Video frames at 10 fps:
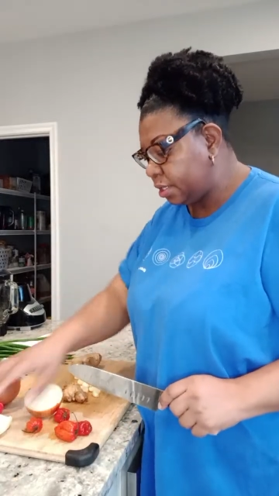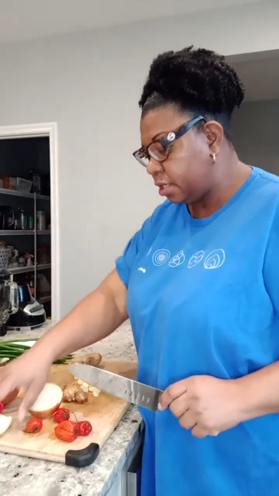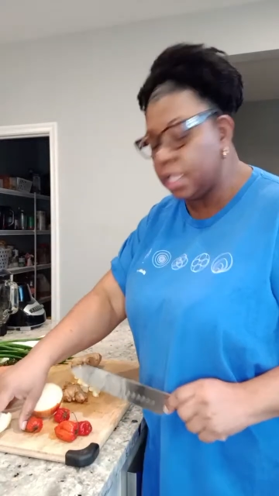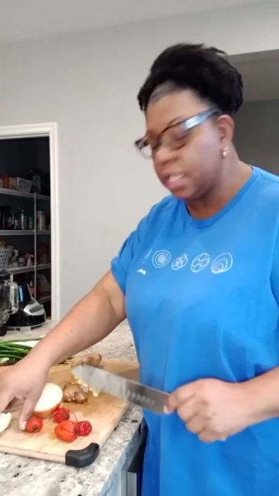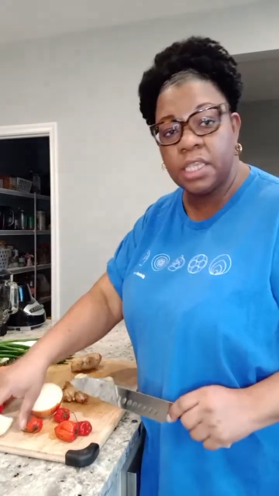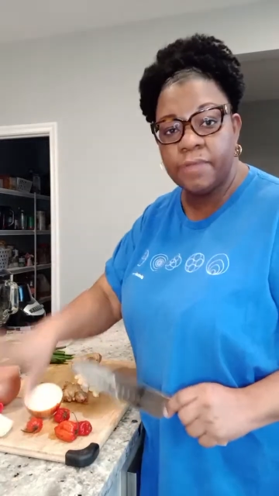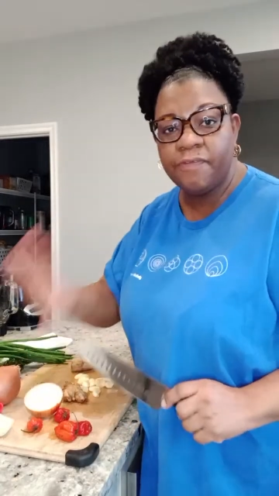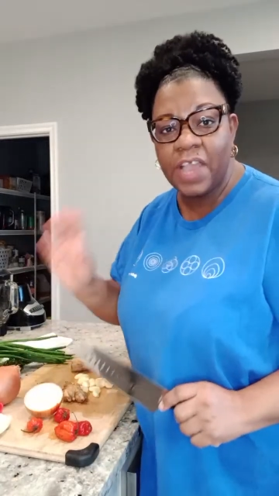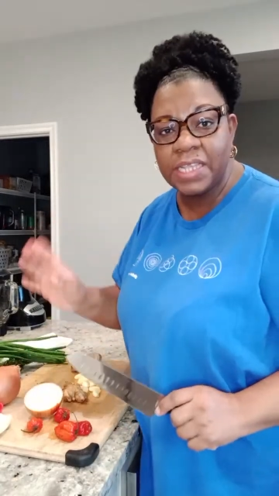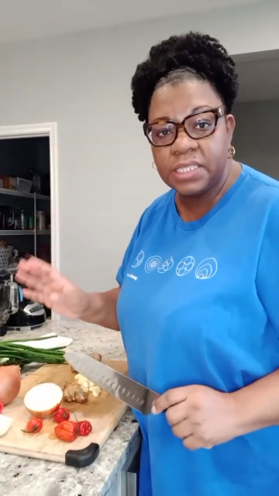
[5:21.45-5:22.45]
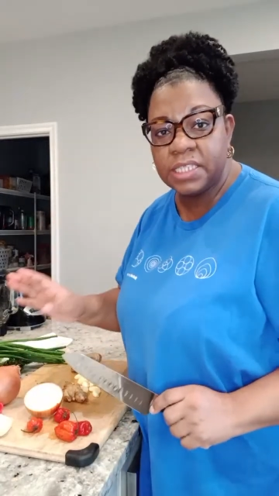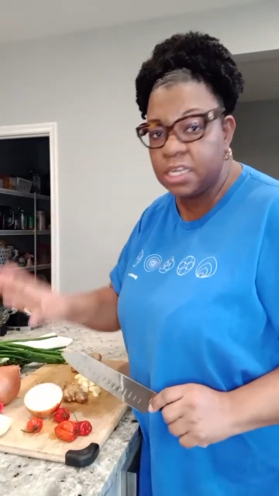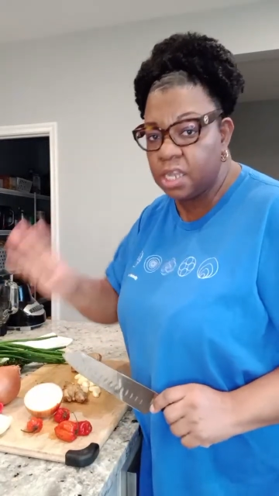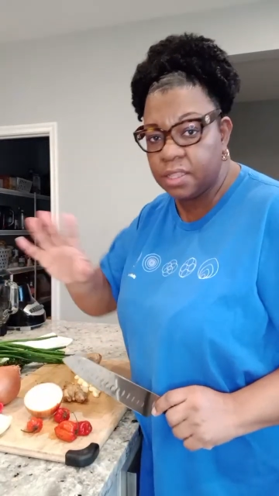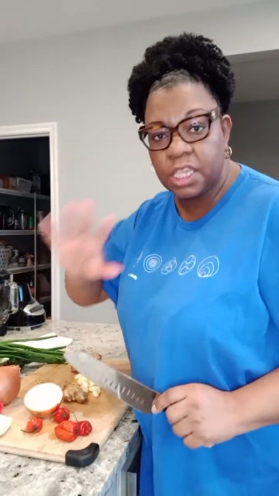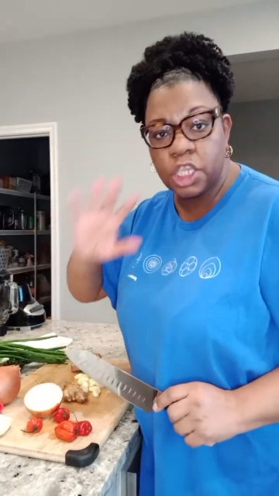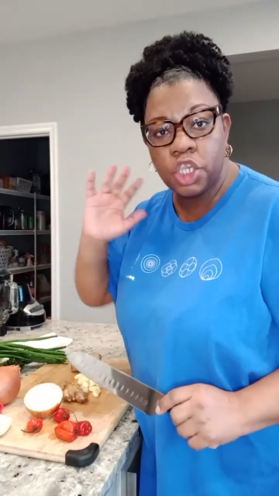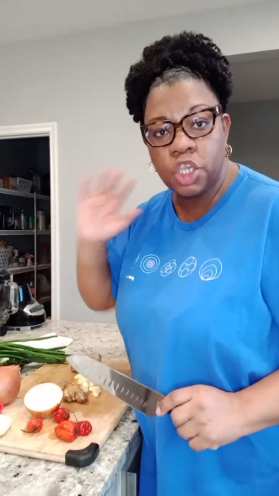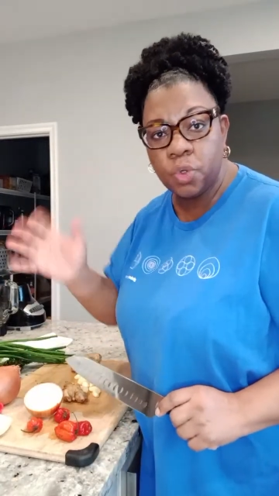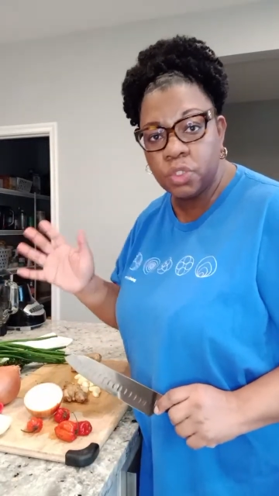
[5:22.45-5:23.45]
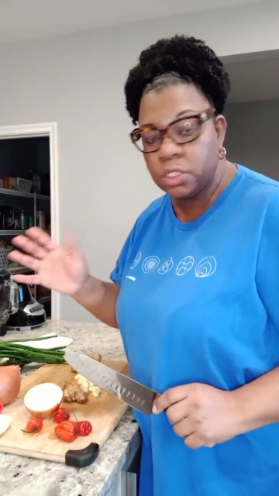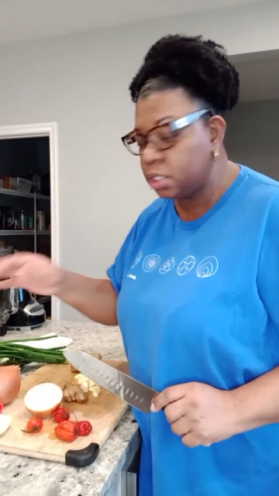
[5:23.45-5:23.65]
Nothing fancy, nothing cute,